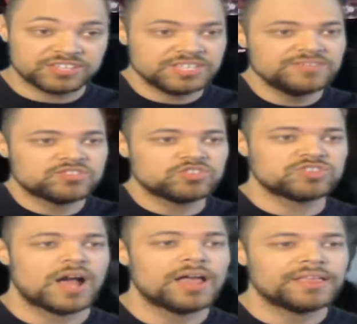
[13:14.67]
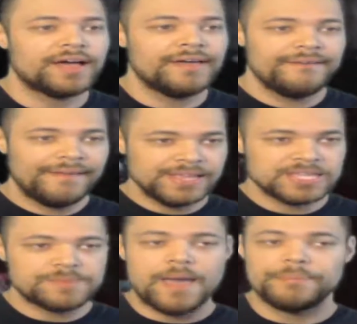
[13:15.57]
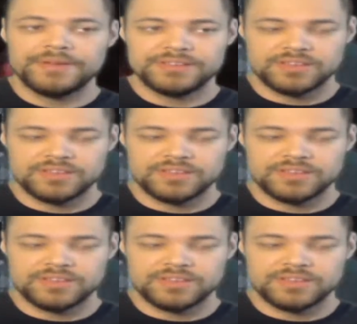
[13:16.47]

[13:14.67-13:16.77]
because even T'Challa ends up